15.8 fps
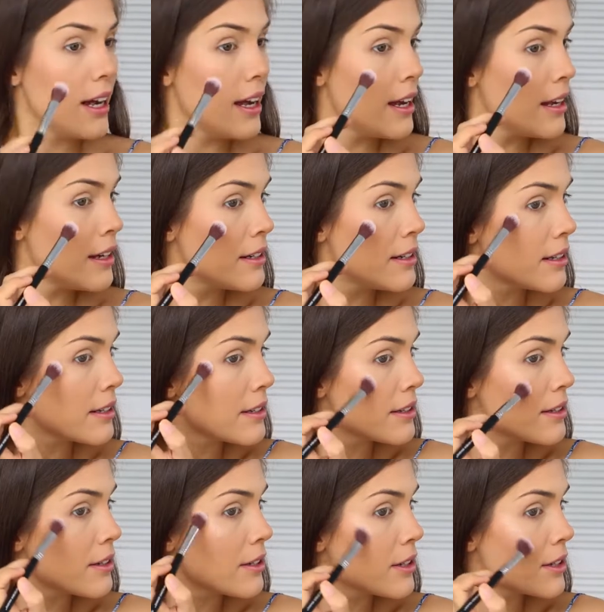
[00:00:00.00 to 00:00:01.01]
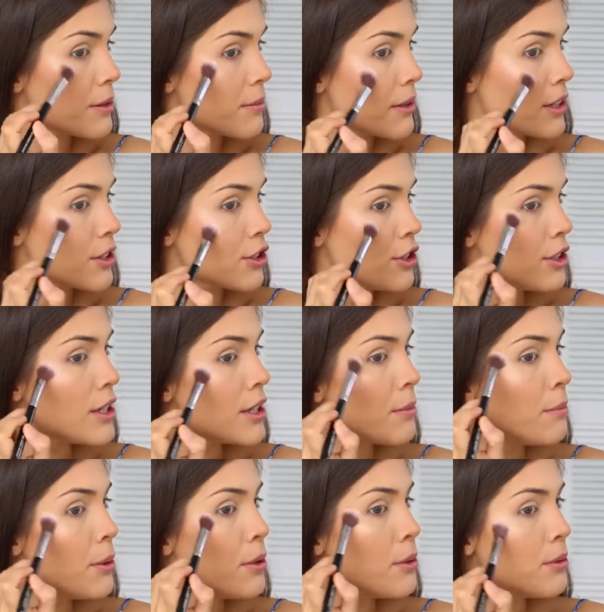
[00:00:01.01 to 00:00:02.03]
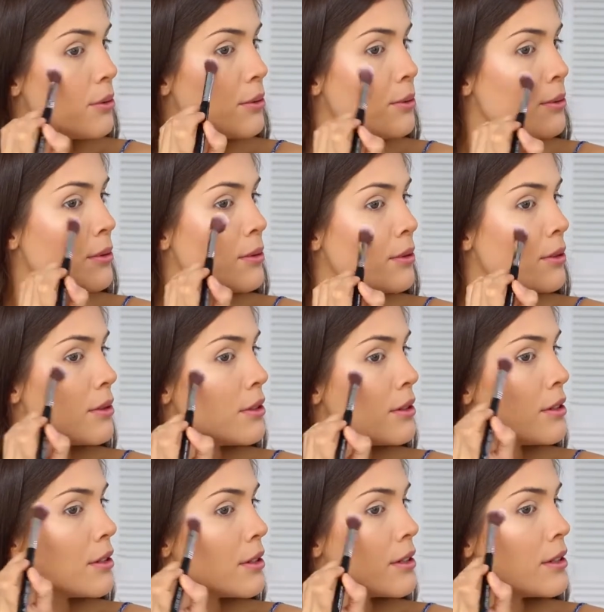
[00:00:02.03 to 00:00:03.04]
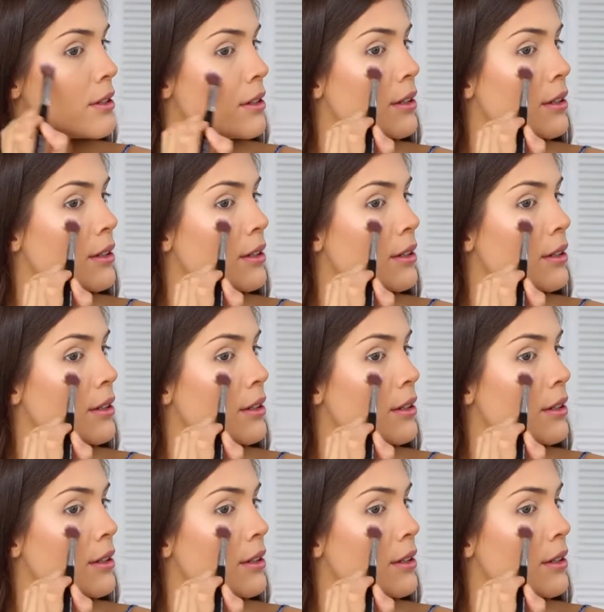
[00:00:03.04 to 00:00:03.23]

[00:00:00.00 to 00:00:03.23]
and dust this onto my cheekbones